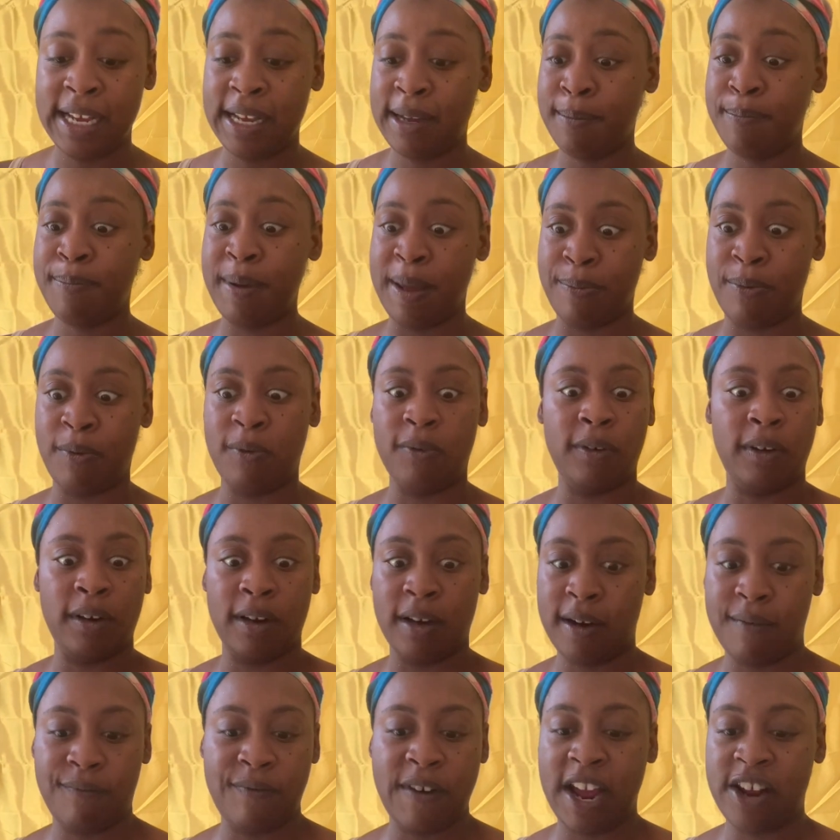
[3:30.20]
people
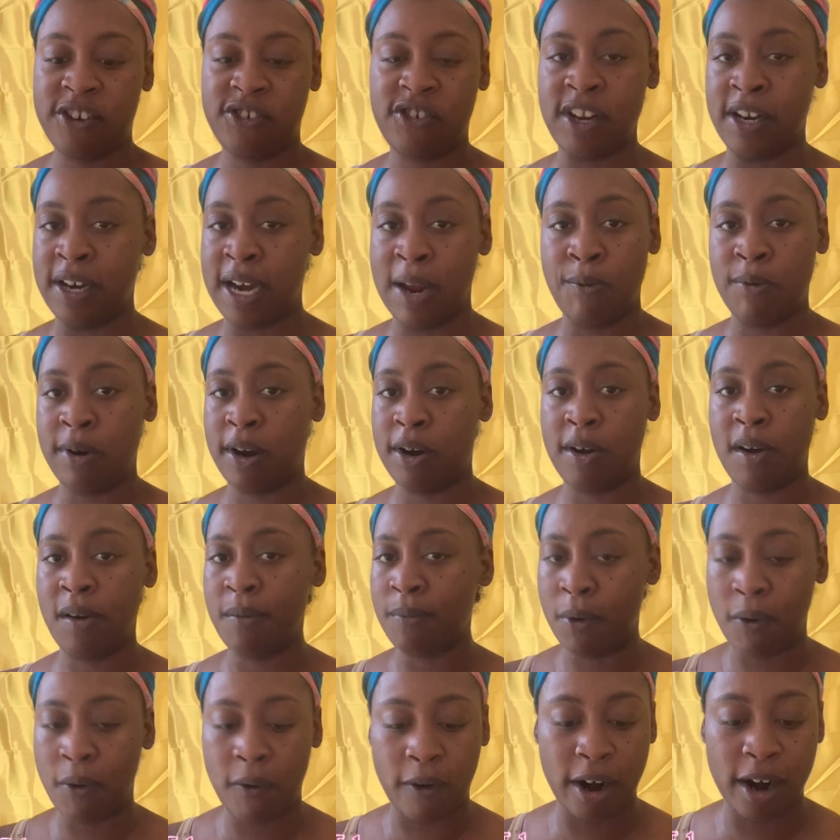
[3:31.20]
love that shit. They want to know
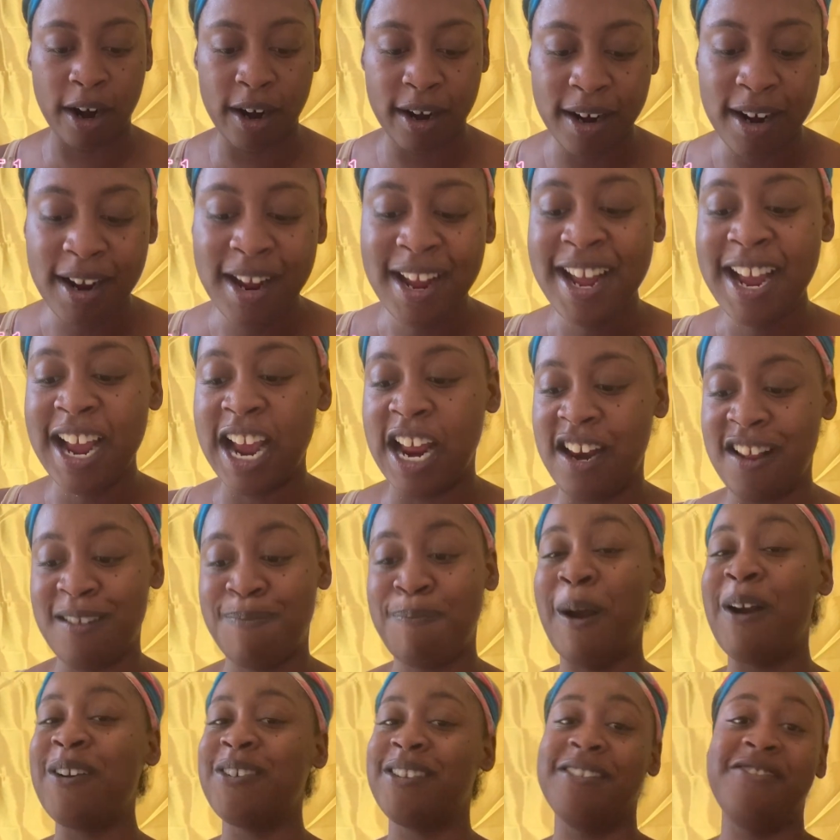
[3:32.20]
more, and this
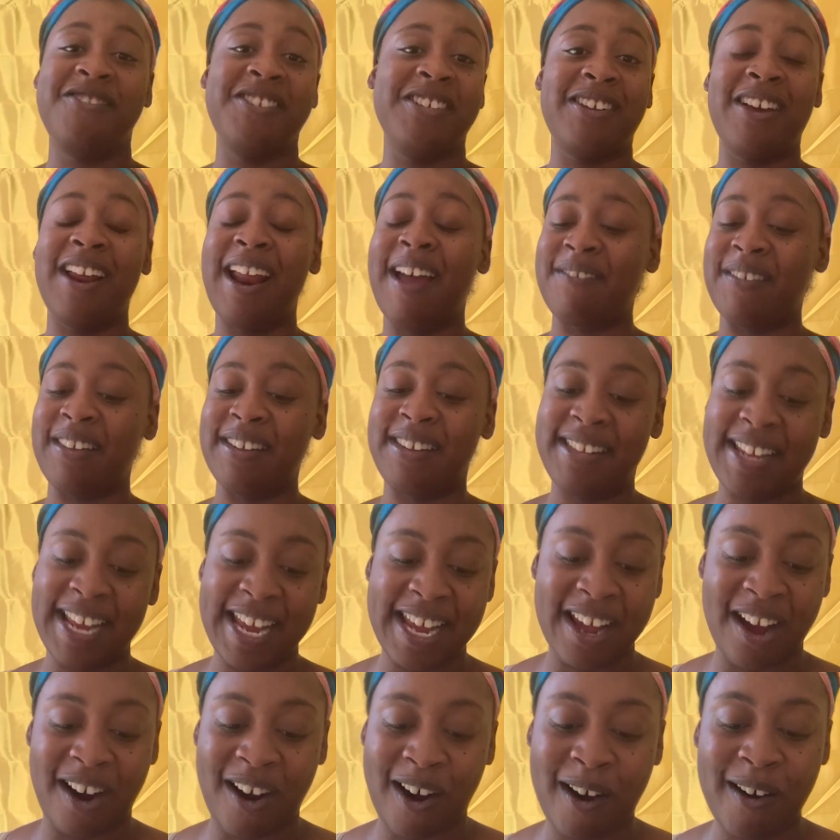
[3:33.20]
person's just going to have to see
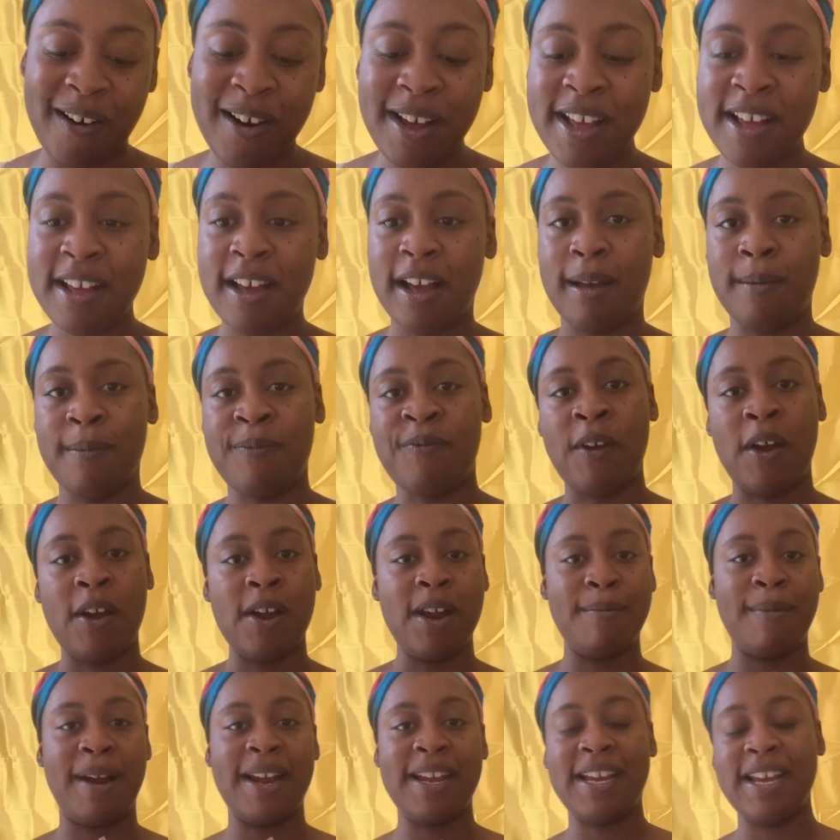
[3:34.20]
y'all. I'm sorry, I
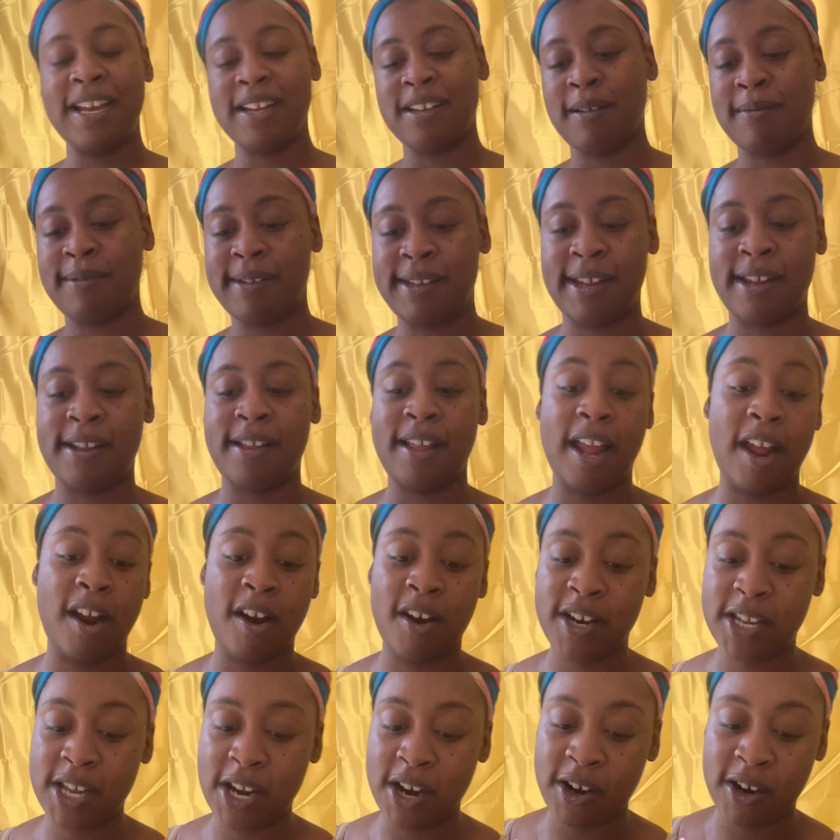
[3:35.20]
hear my kids
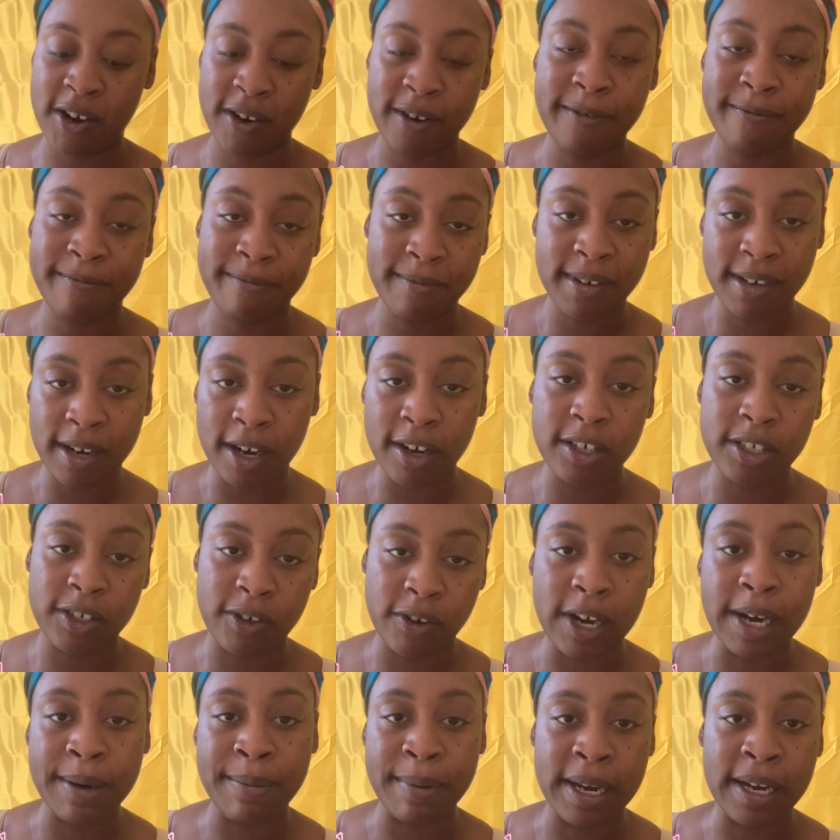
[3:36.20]
upstairs. They're
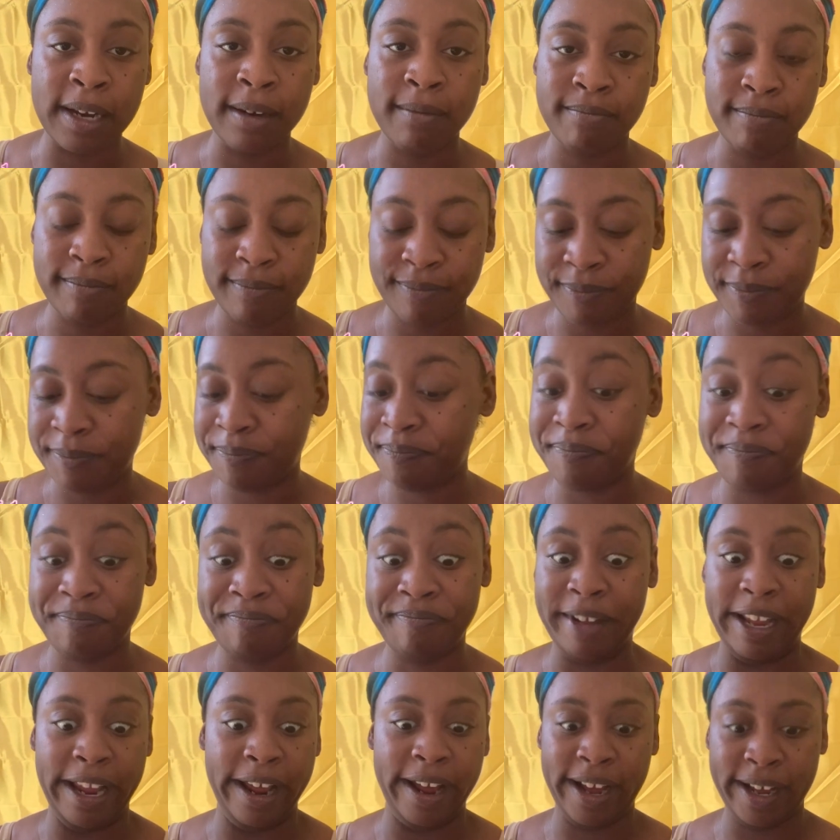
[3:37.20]
screaming.
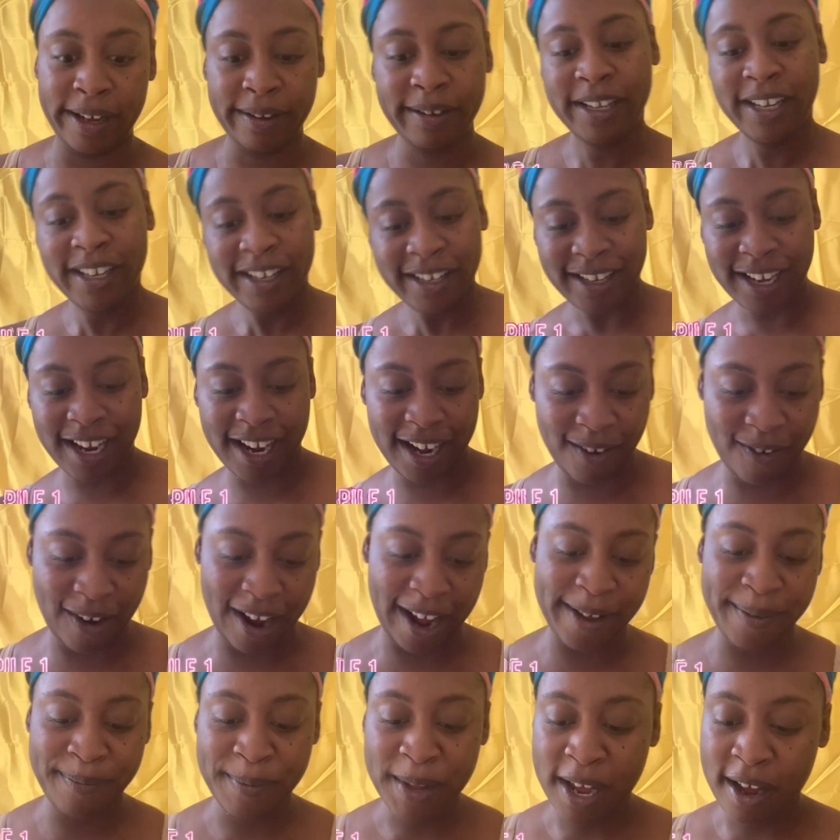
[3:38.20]
Yeah.
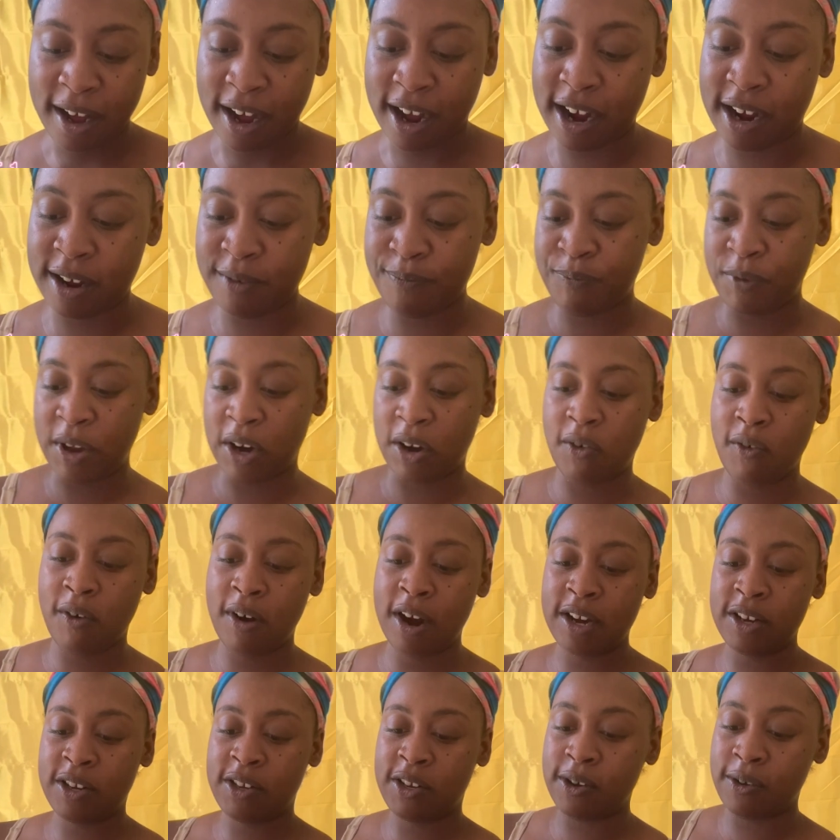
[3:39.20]
Anyway, they're
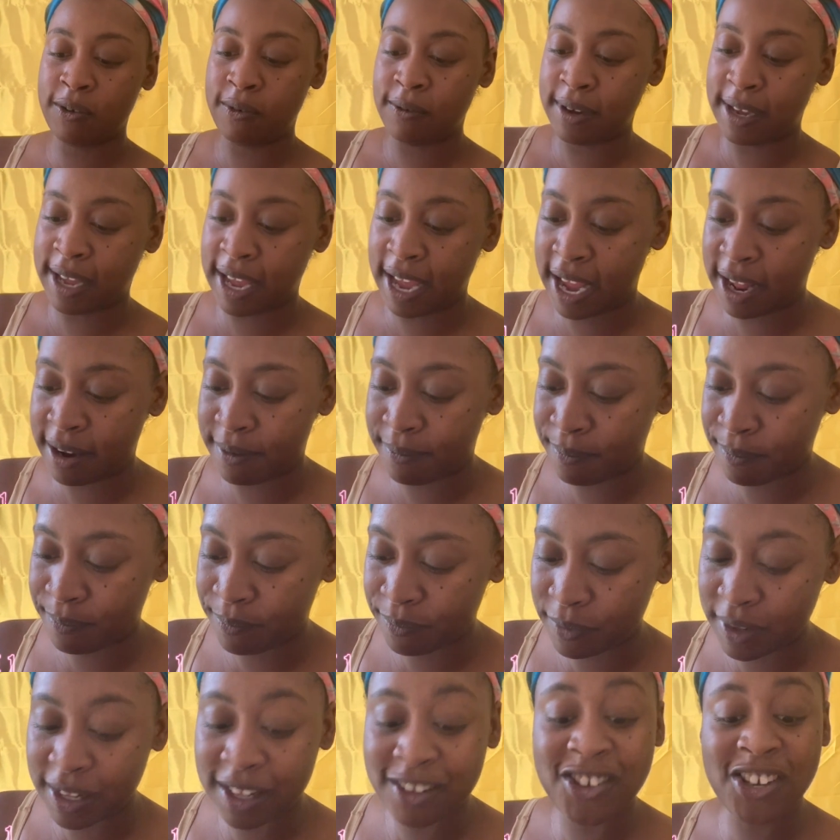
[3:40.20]
going to get
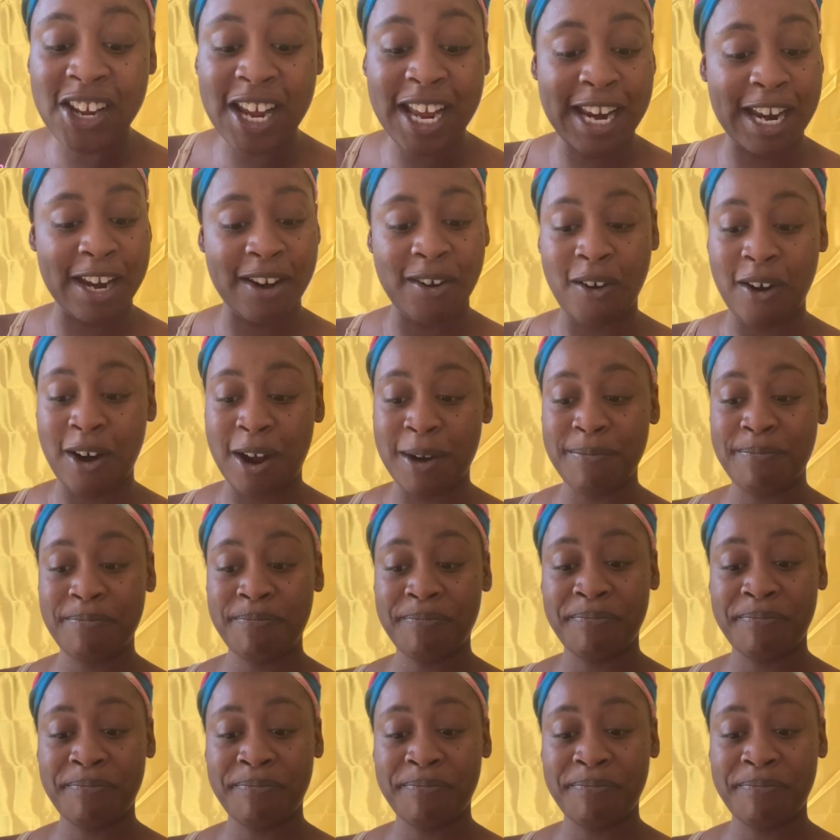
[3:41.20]
cheated on